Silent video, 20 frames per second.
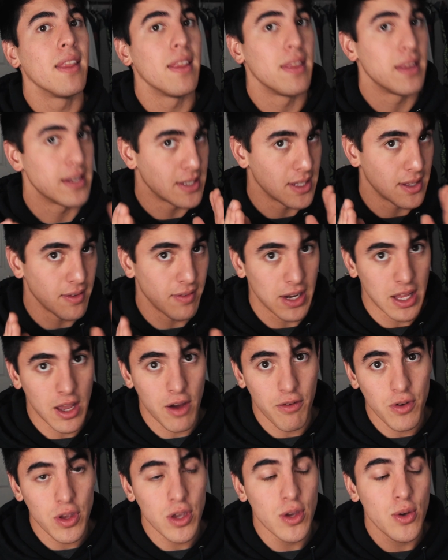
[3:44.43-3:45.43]
and this is the
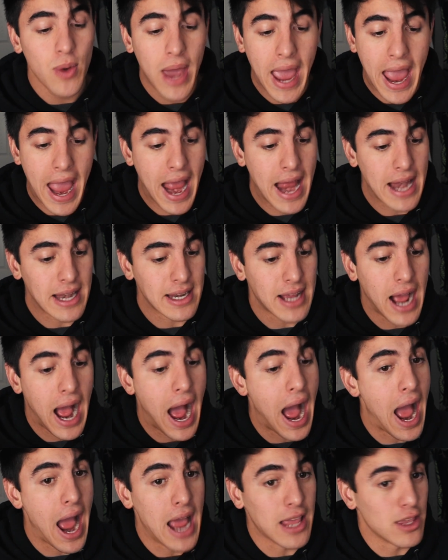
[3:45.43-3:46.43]
video for you, and
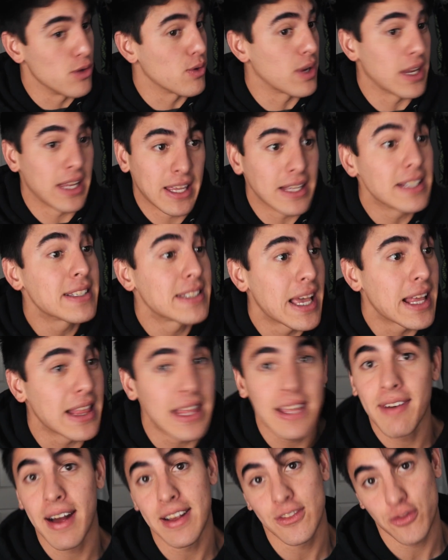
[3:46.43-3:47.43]
you can take
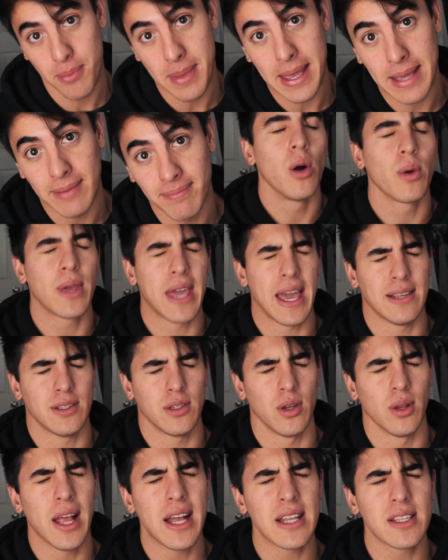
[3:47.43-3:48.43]
the advice from me. Okay,
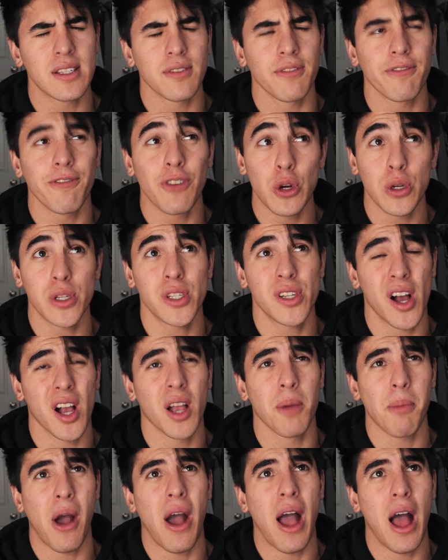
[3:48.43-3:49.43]
so let's first
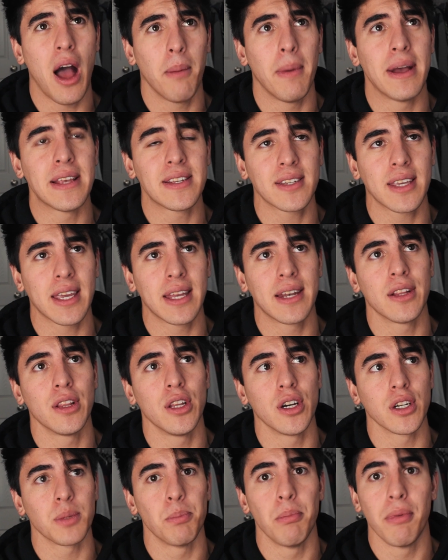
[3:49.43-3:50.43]
talk about how my skin
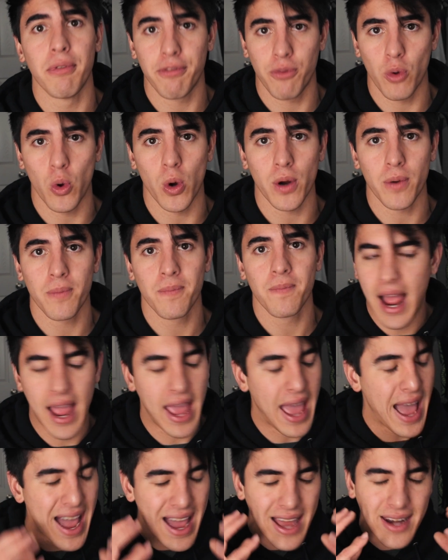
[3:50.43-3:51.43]
looked before. I
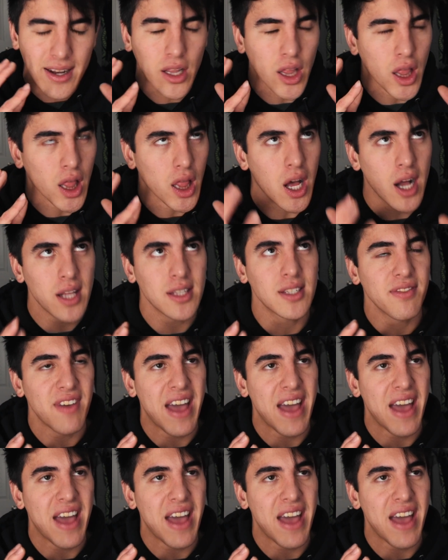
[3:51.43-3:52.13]
had lots